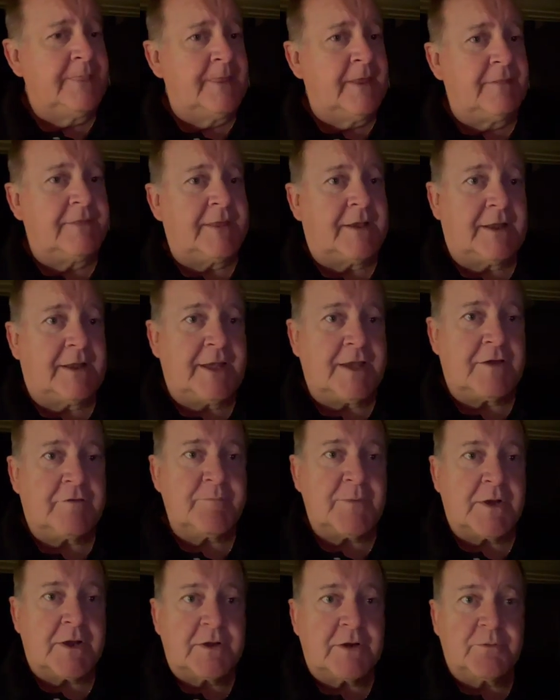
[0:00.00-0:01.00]
that I have
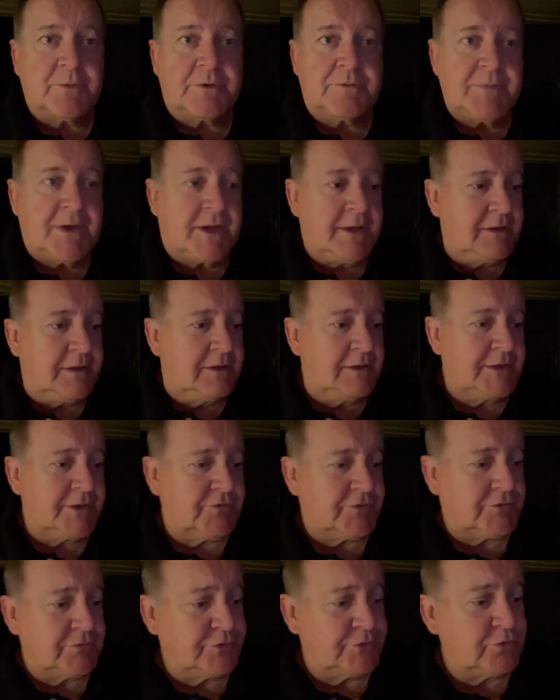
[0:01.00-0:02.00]
marked with my
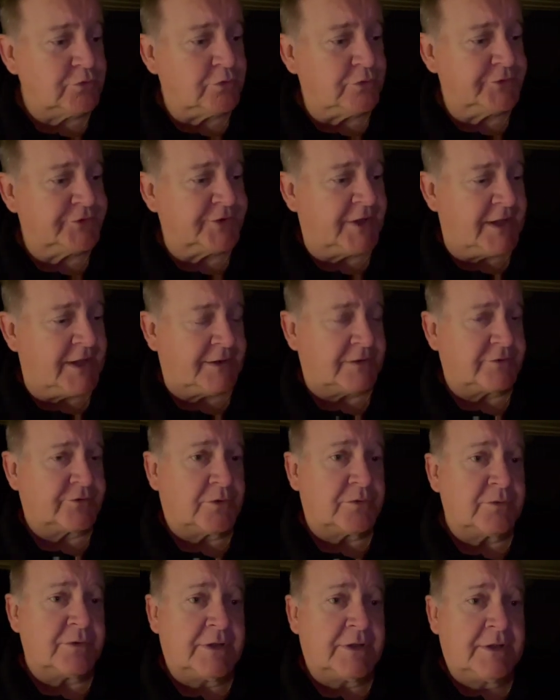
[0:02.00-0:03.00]
electrical tools on it.
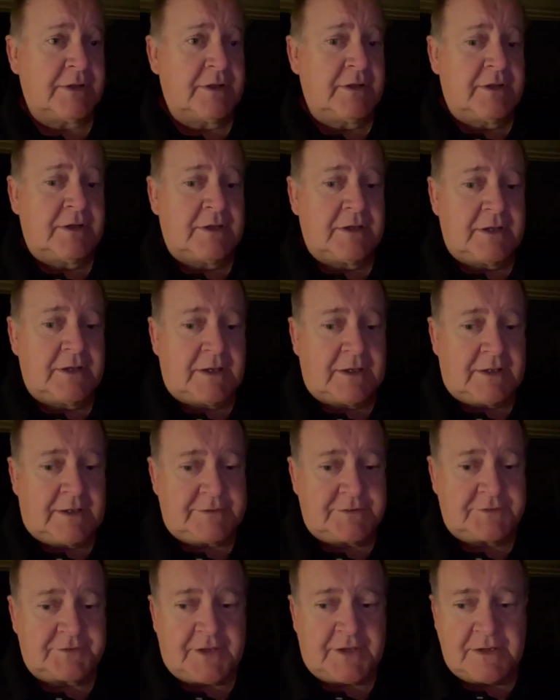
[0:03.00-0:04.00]
So I
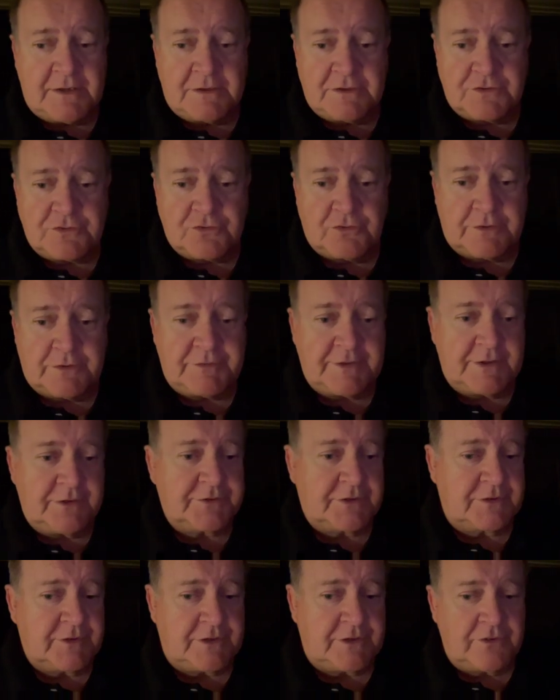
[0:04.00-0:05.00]
decided to store things
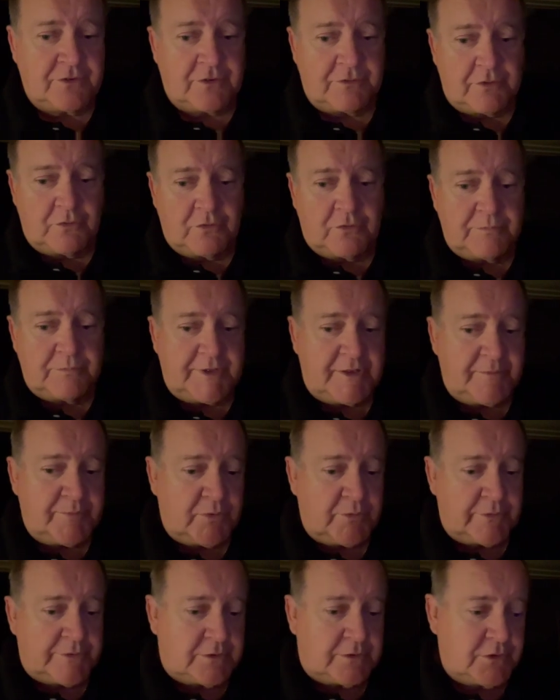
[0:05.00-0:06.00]
in, like, the Home Depot
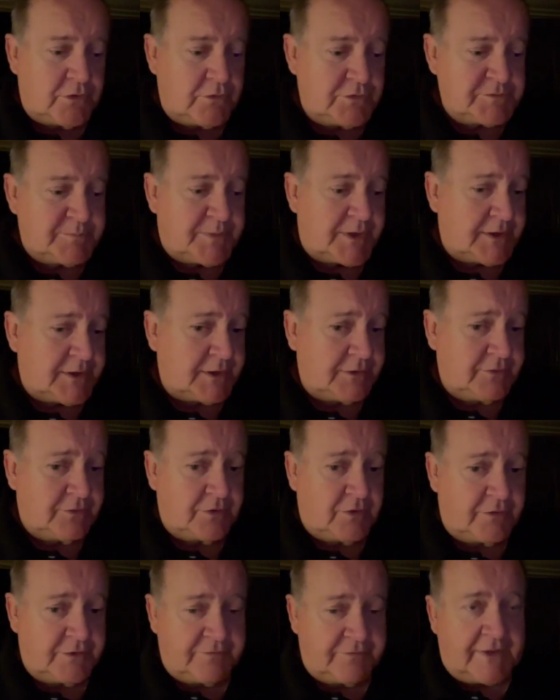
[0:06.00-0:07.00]
with the Lowe's buckets, the
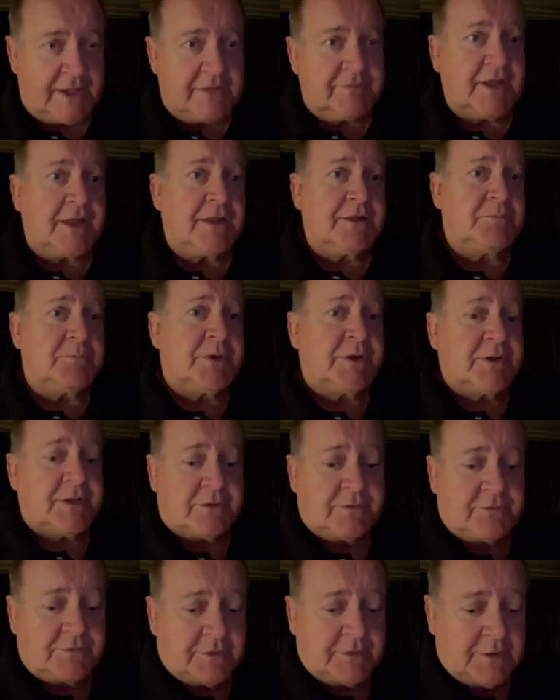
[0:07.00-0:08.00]
5-gallon
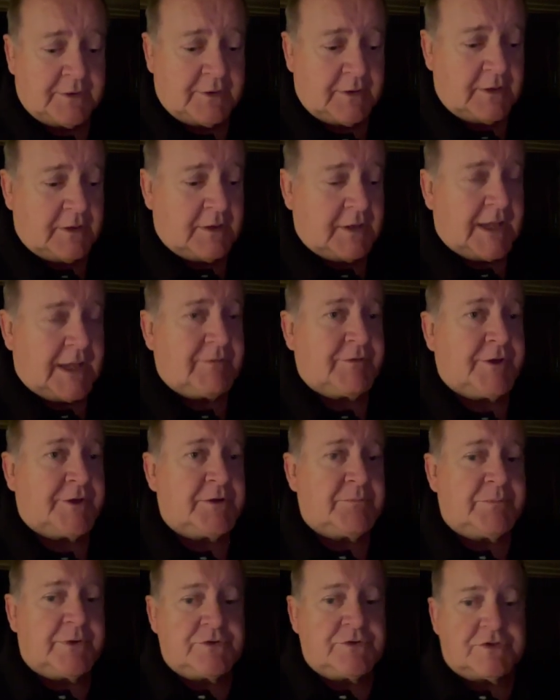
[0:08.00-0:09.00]
buckets. I've gotten
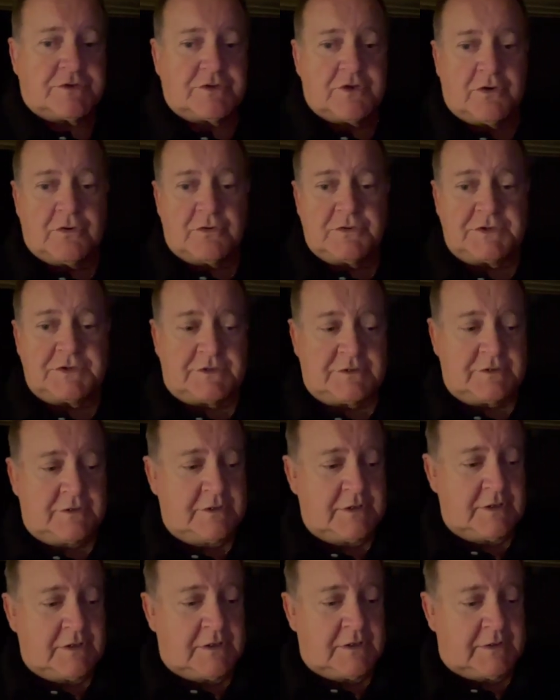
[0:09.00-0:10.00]
a bunch of those, and
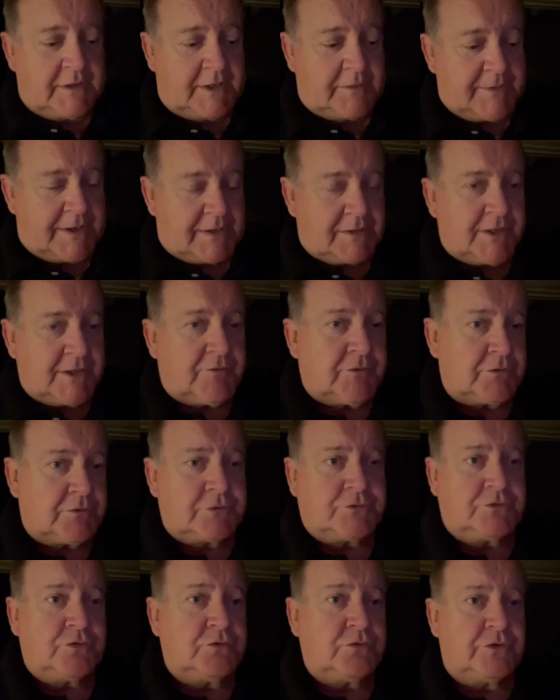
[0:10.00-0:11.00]
like my electrical
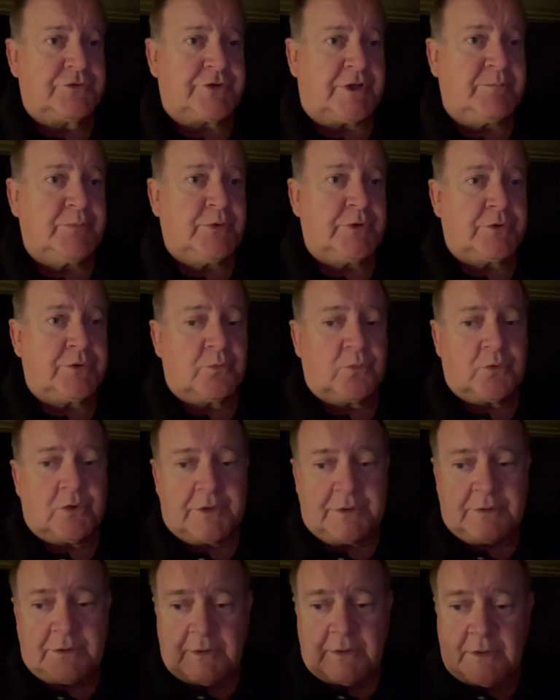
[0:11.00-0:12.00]
tools I'll put in
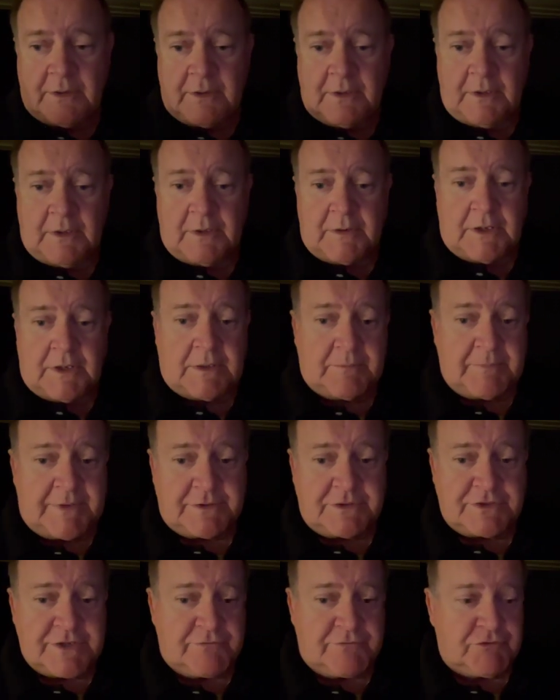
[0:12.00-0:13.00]
one. My
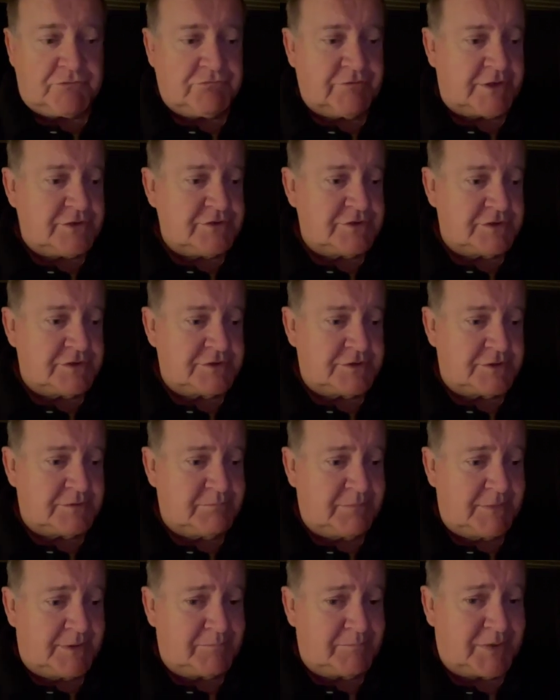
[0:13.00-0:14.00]
general wrenches
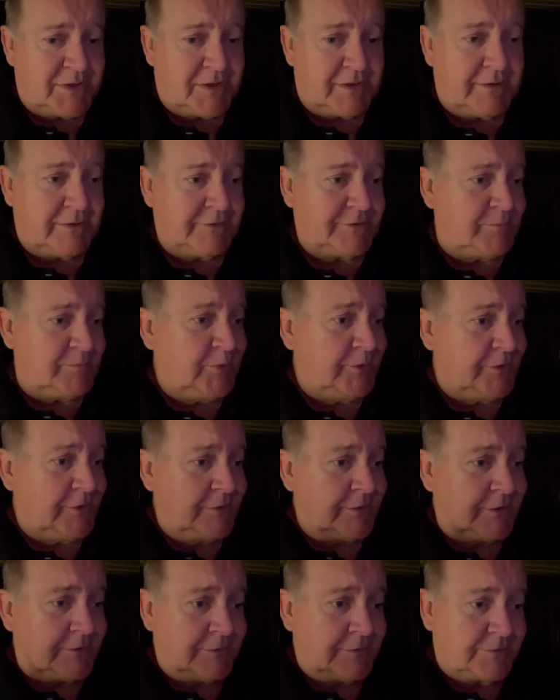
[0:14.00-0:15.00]
and pliers I put in
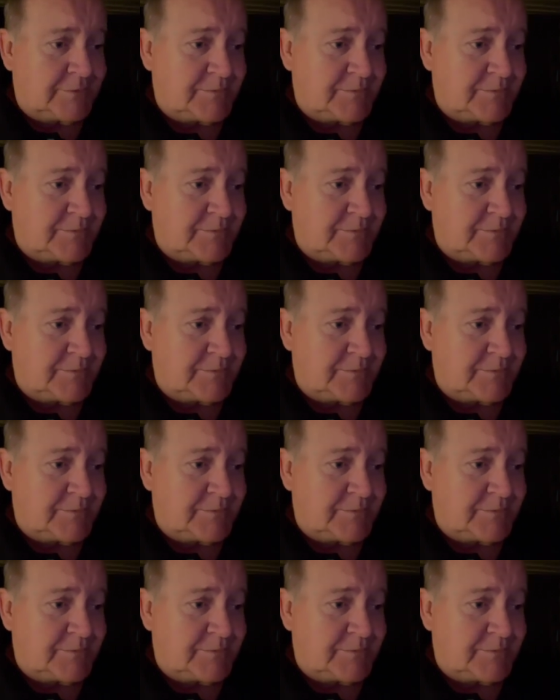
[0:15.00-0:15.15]
another, some